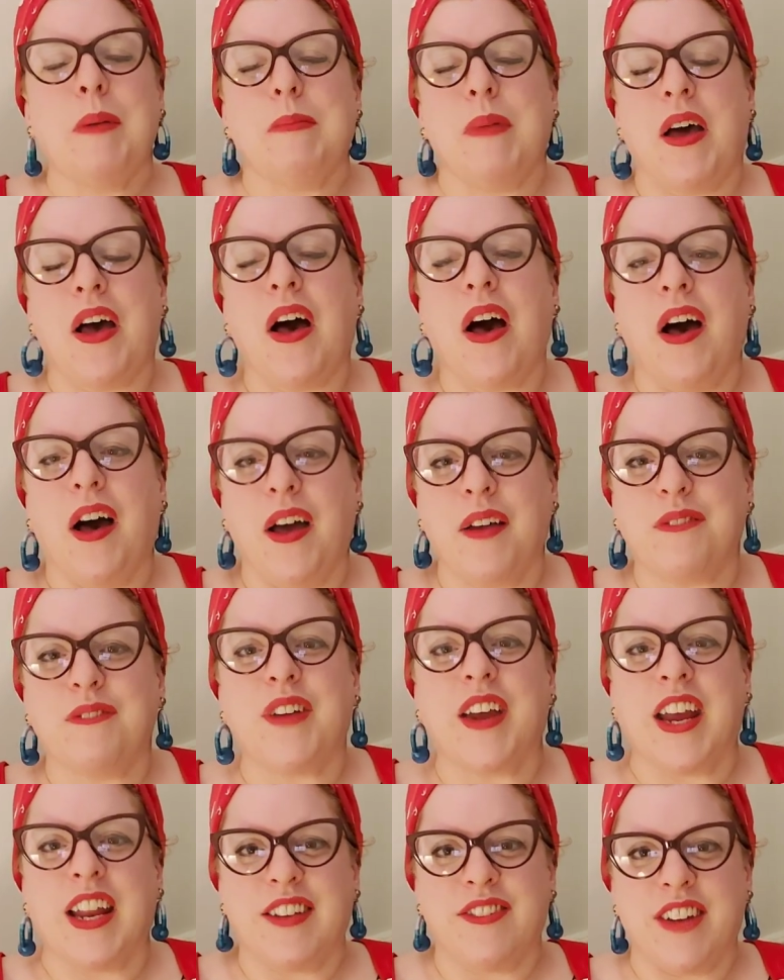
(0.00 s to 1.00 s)
But I
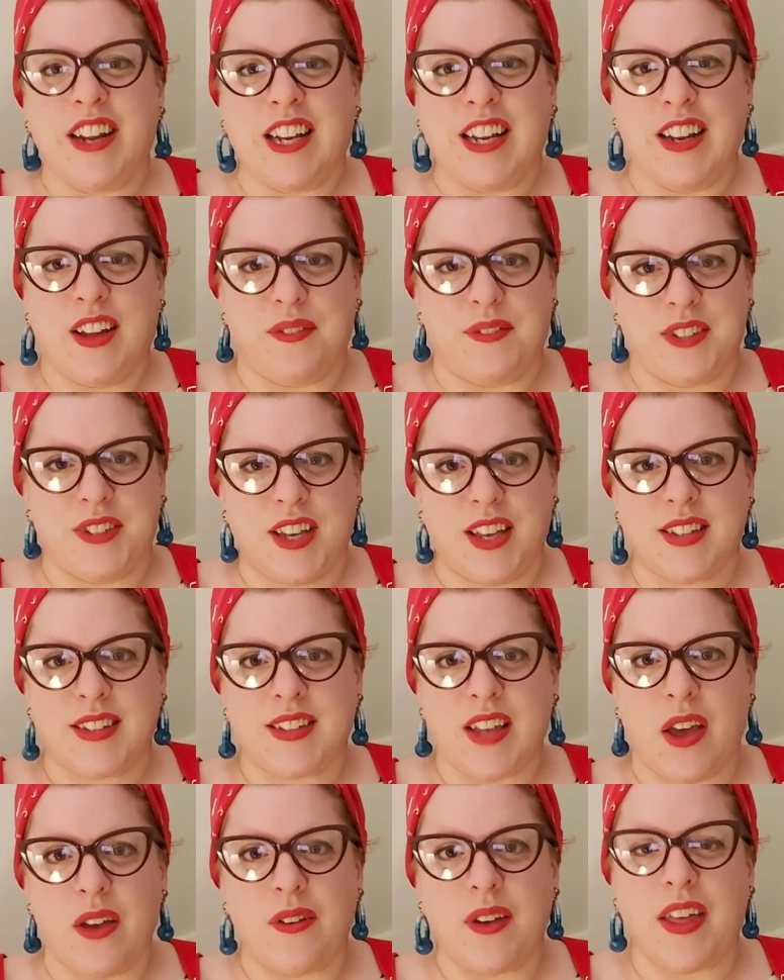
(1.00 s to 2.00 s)
really, really loved it.
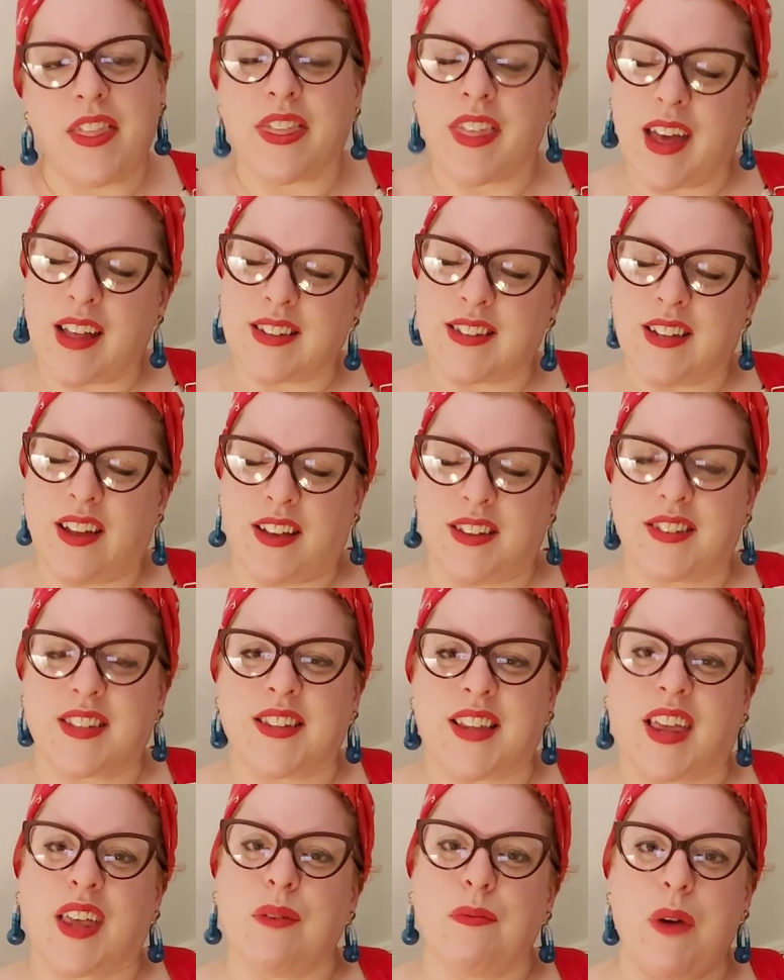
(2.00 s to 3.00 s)
So that's nice,
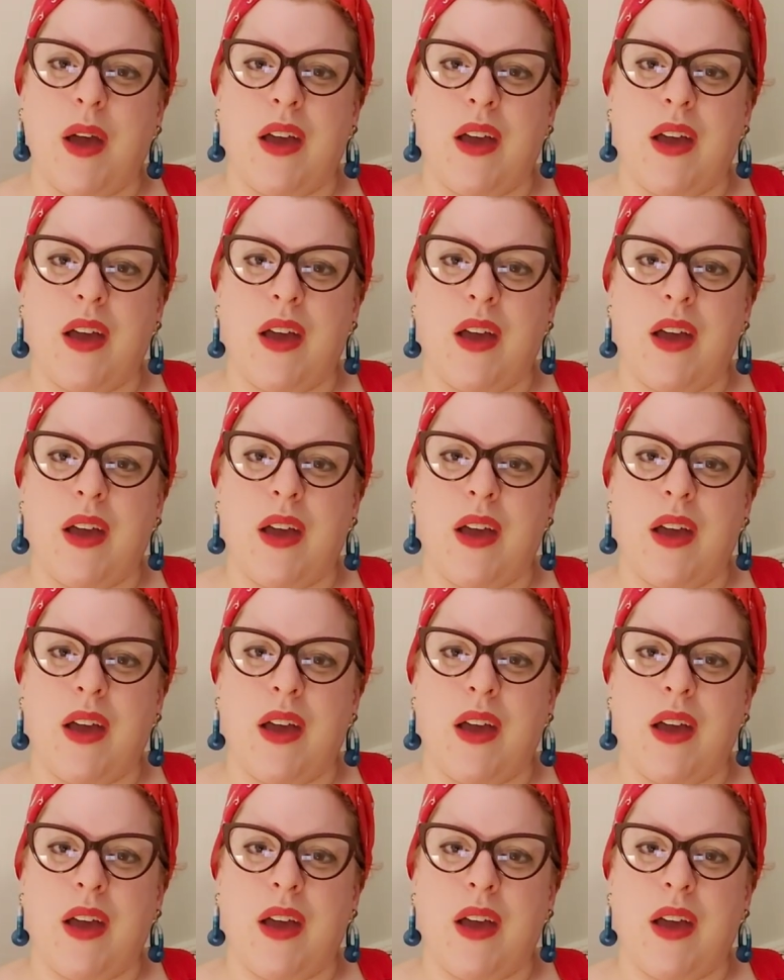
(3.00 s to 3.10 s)
because I can